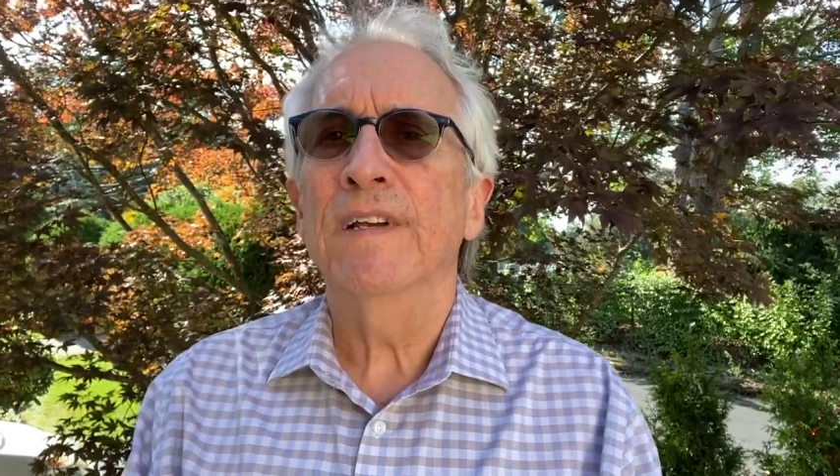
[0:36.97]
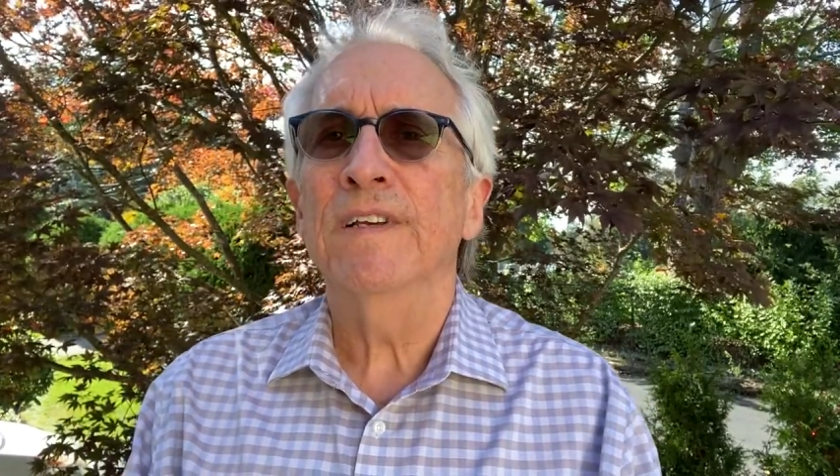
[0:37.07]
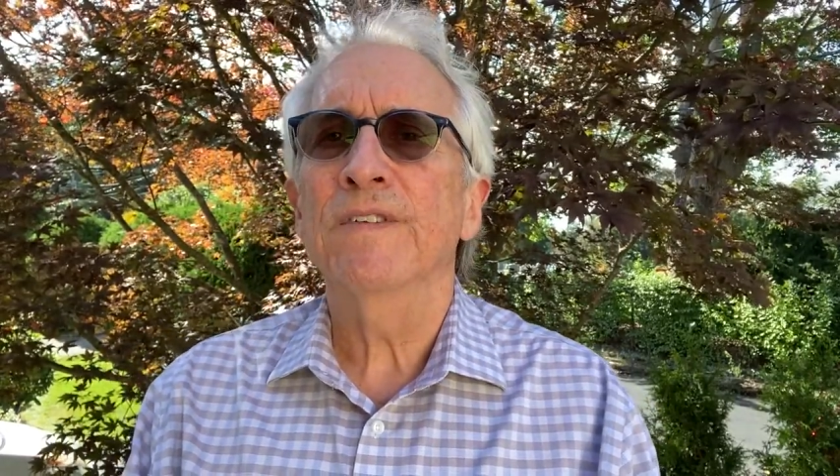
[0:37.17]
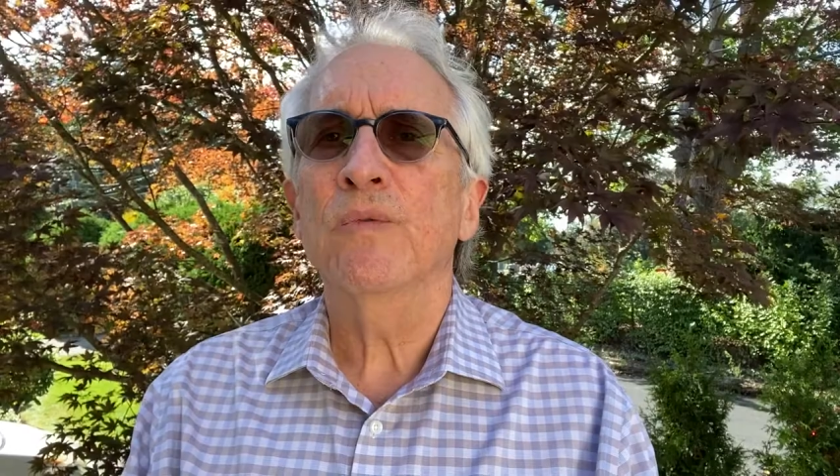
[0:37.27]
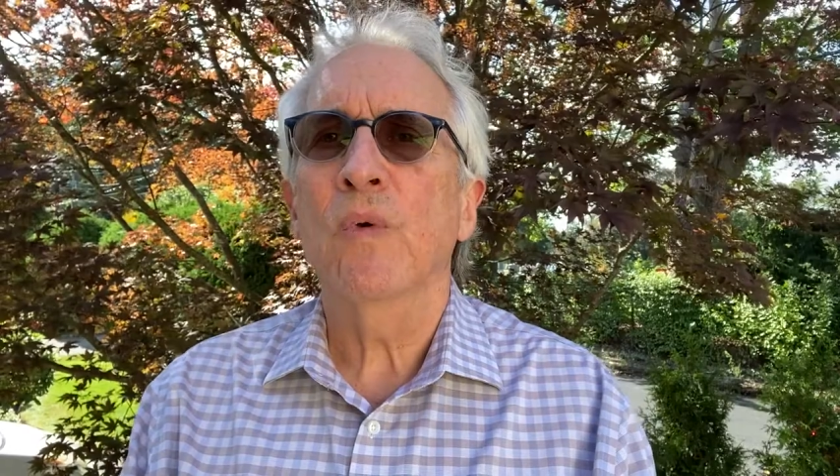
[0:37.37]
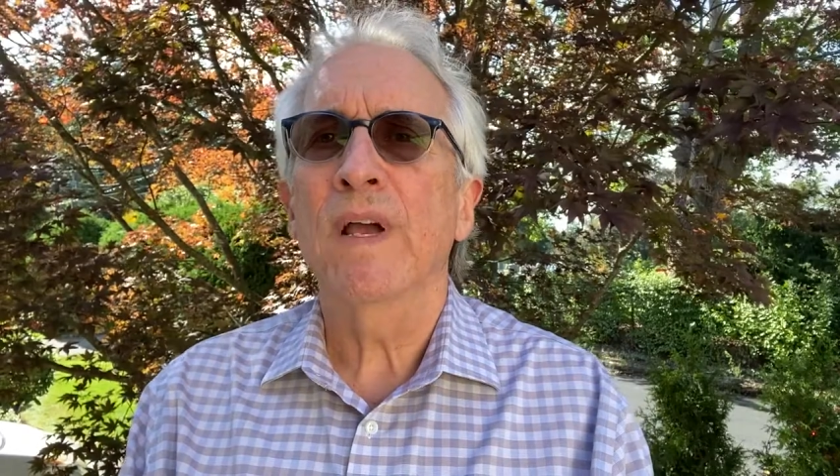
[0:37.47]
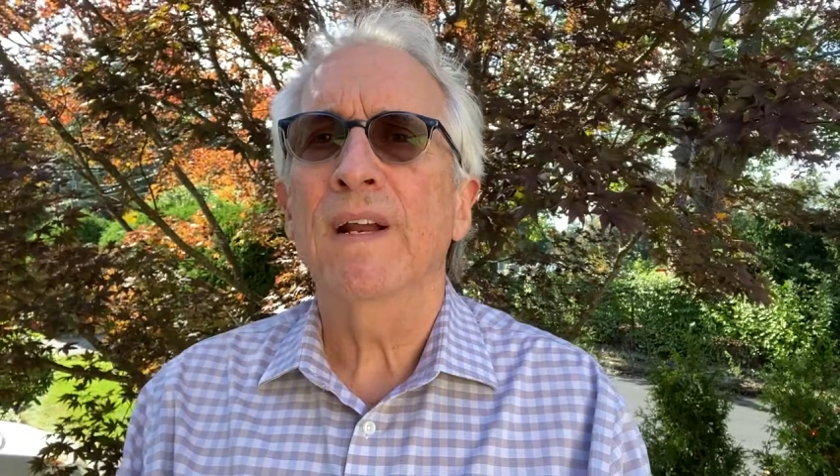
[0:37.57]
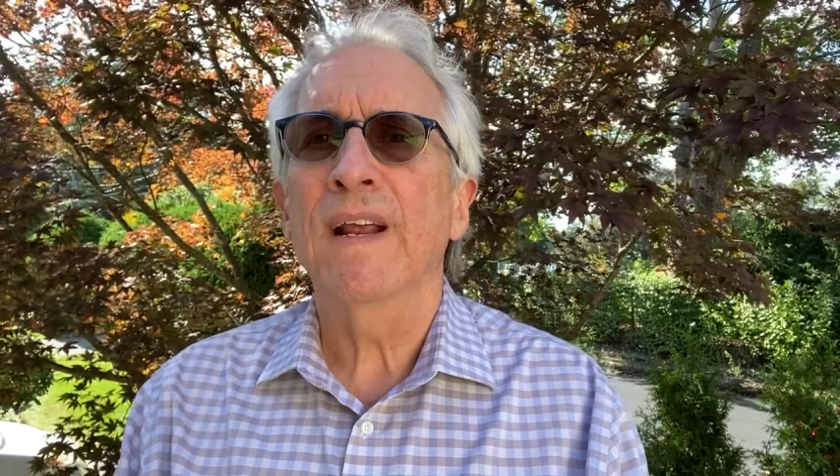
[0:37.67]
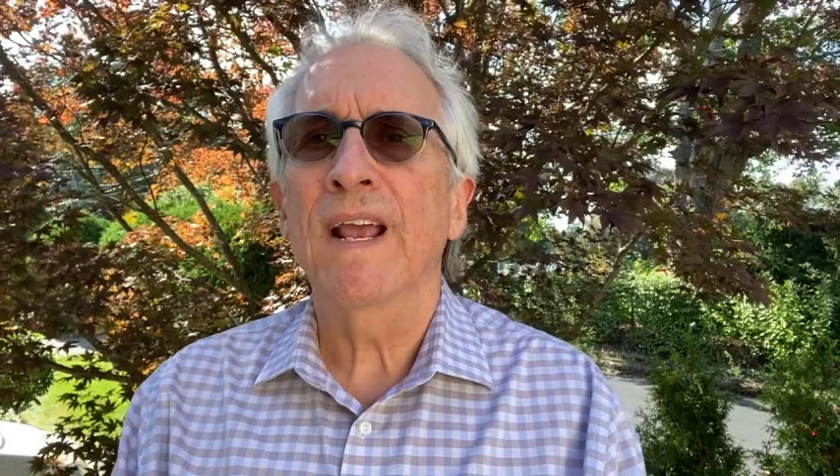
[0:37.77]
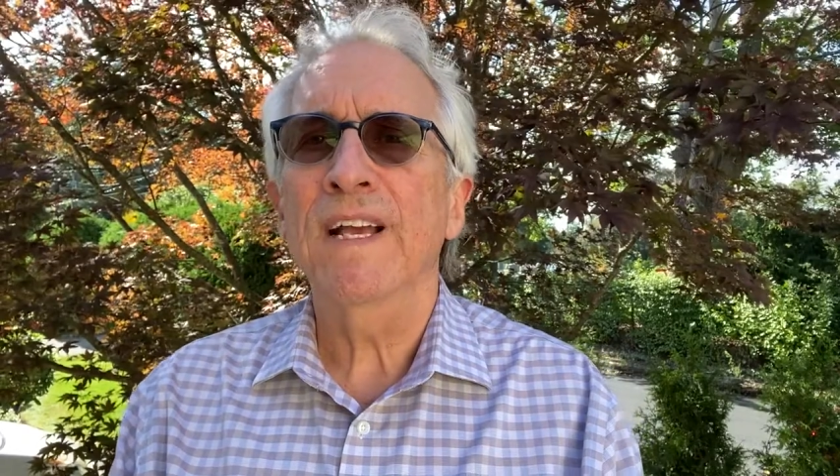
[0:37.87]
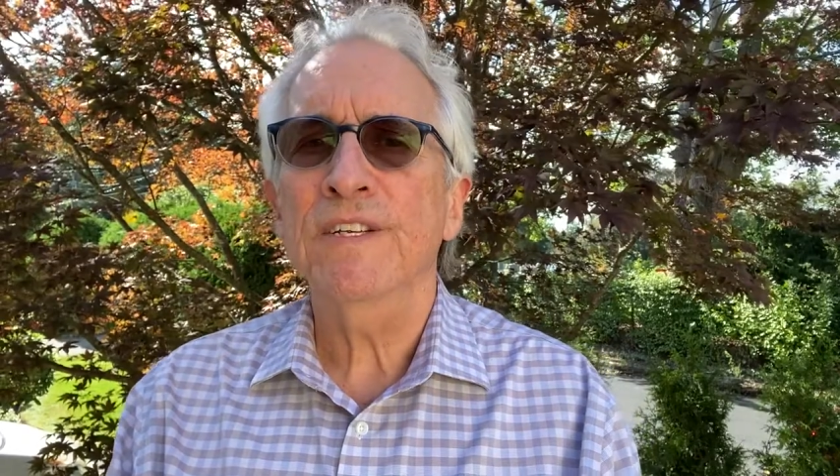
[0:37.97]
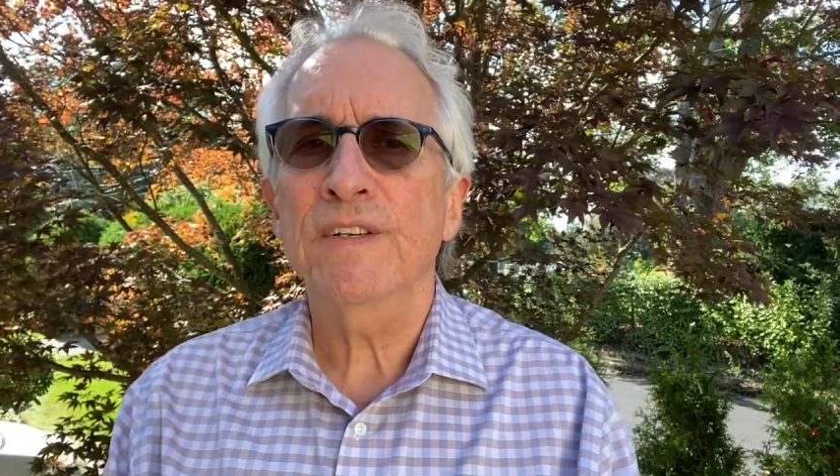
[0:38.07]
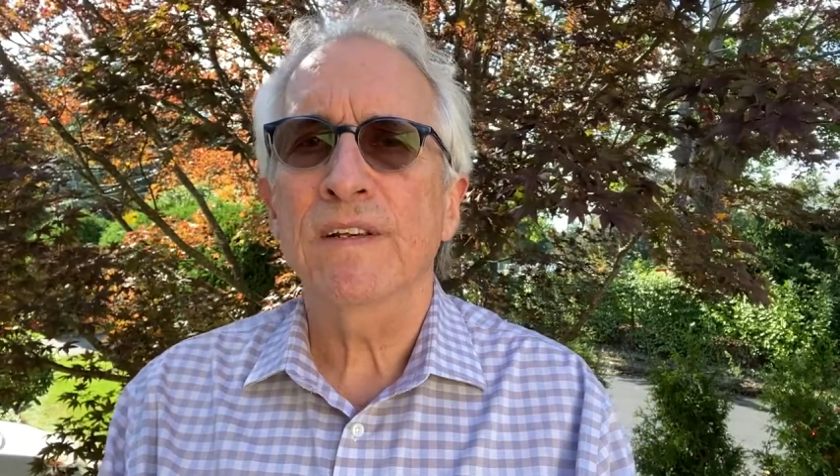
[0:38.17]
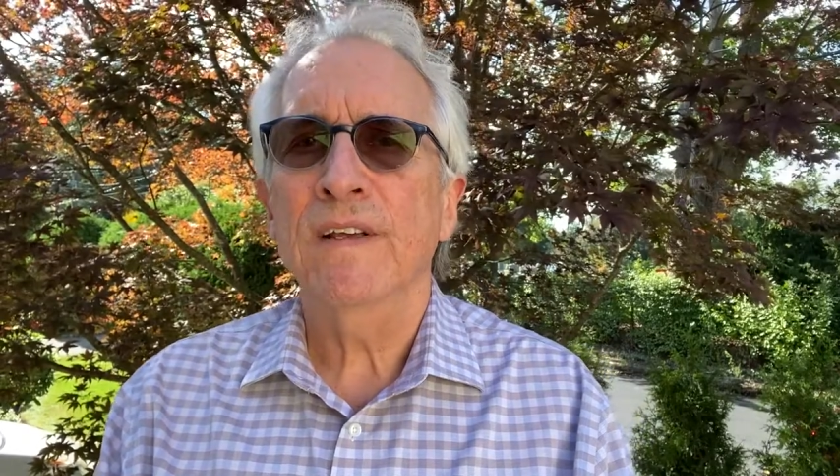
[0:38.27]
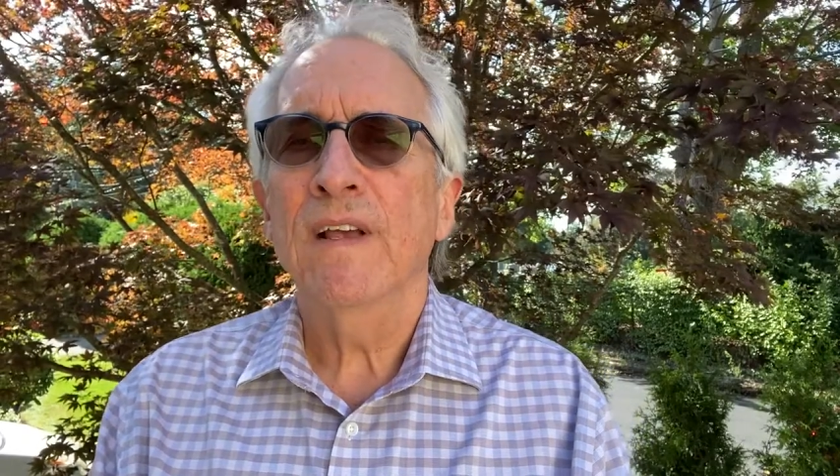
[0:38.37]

is when asked